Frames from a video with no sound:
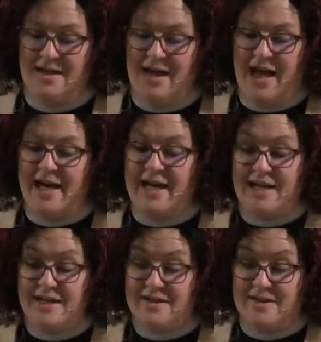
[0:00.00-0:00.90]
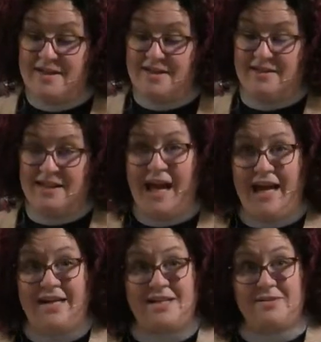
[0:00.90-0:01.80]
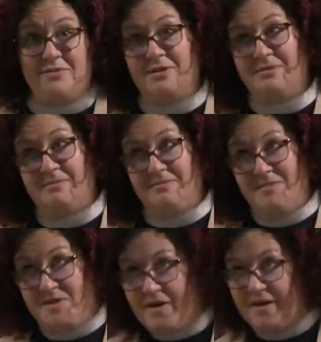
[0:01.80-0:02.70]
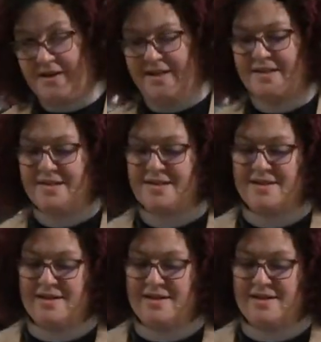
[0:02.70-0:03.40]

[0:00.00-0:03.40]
and in the light or darkness